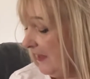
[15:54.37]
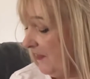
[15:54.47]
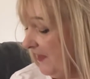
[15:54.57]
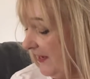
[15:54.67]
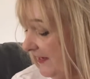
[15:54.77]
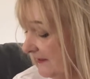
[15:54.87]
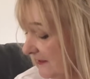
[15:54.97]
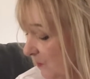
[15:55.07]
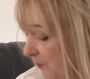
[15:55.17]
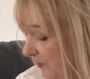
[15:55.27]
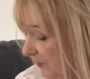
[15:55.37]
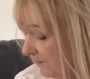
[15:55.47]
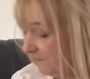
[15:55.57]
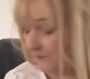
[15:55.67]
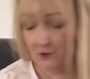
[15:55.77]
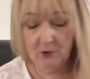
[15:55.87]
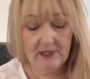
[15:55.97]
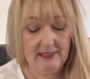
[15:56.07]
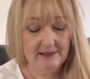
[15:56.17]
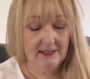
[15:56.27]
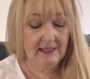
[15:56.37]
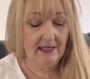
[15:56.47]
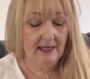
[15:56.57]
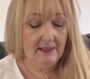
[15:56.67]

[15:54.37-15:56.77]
These were £4.99,